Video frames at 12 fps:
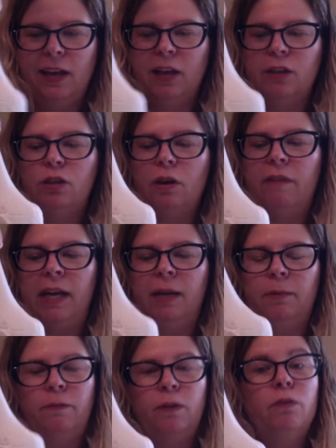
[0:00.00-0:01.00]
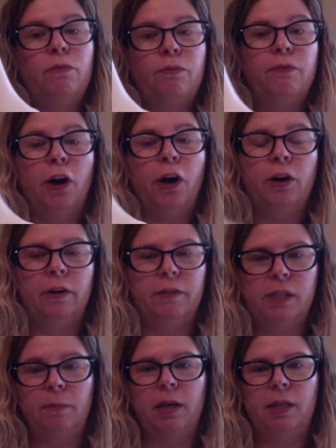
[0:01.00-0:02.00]
So if you've heard of
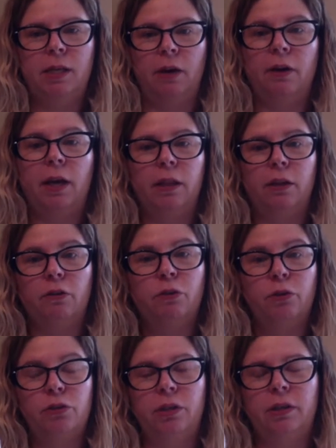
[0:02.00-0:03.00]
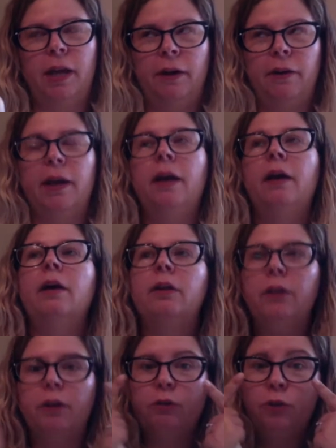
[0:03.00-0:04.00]
somebody tearing their
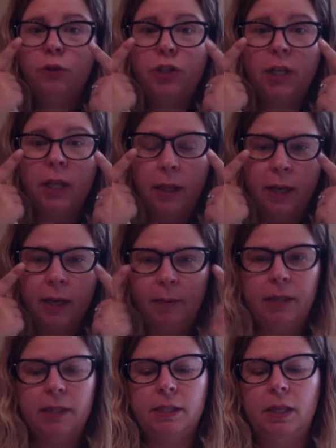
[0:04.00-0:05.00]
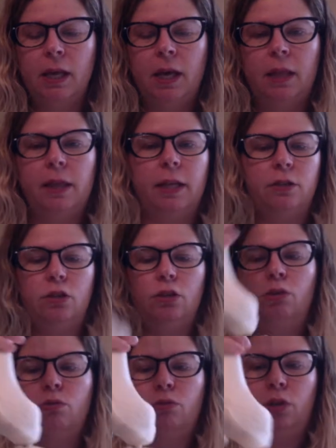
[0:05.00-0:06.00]
cruciate ligaments, that's
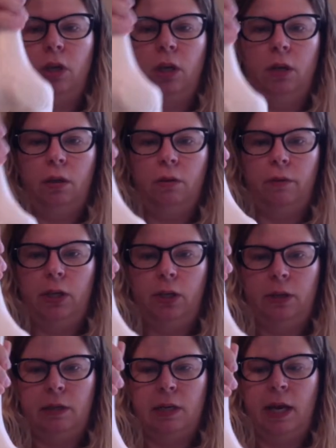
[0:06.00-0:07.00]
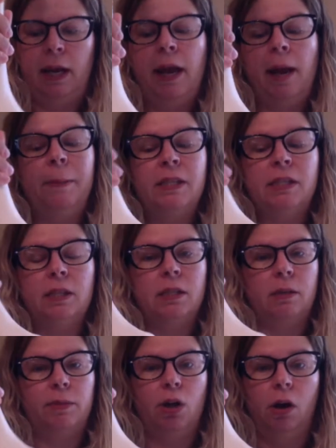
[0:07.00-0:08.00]
usually the reason. And it happens in
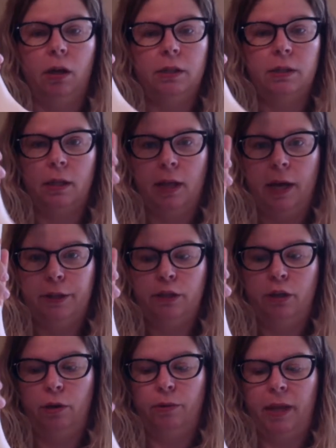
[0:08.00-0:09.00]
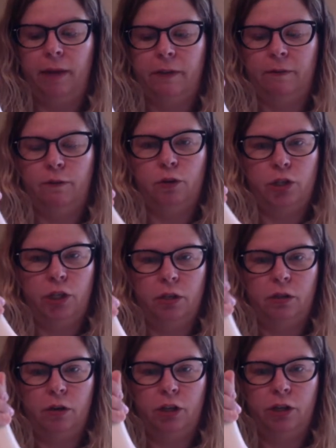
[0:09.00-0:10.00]
some dogs a lot too. They have to have cruciate
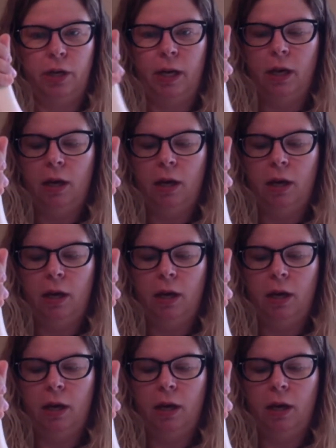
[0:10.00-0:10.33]
surgery.